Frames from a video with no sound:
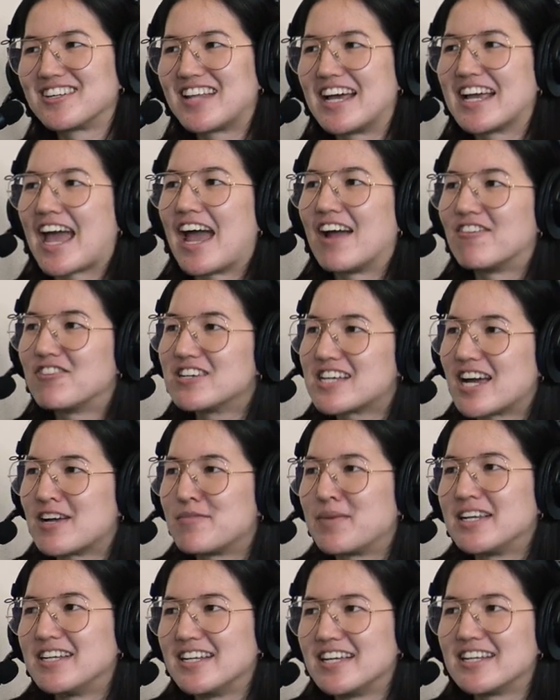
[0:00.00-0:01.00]
Like every
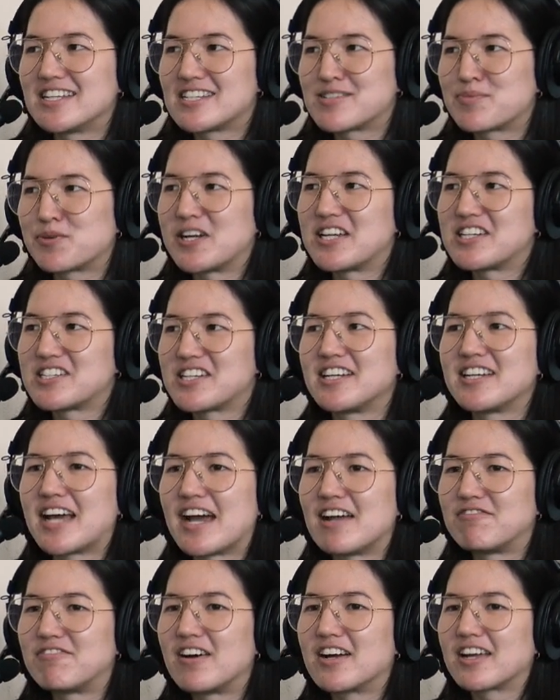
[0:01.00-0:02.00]
time I need inspiration,
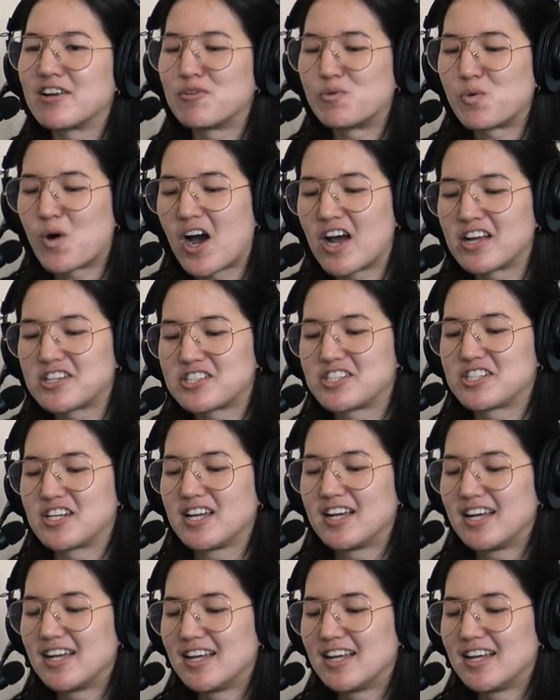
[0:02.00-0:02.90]
I fucking watch